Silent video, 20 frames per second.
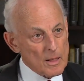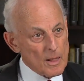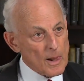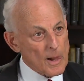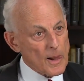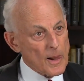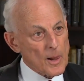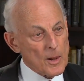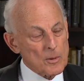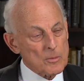
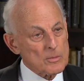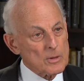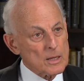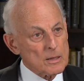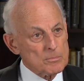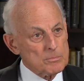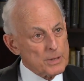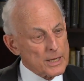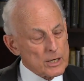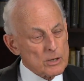
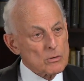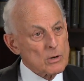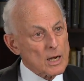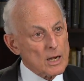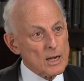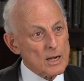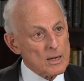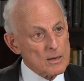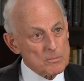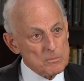
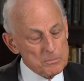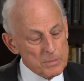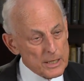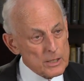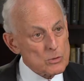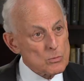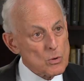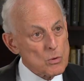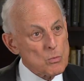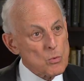
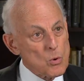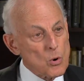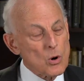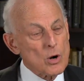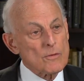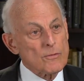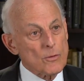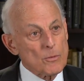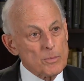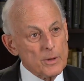better
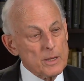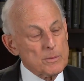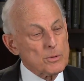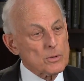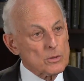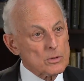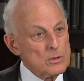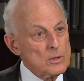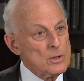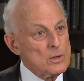reward for
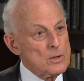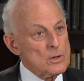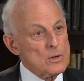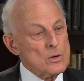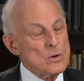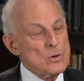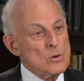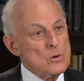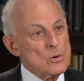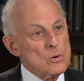people
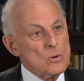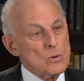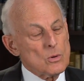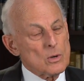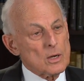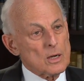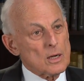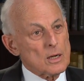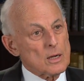who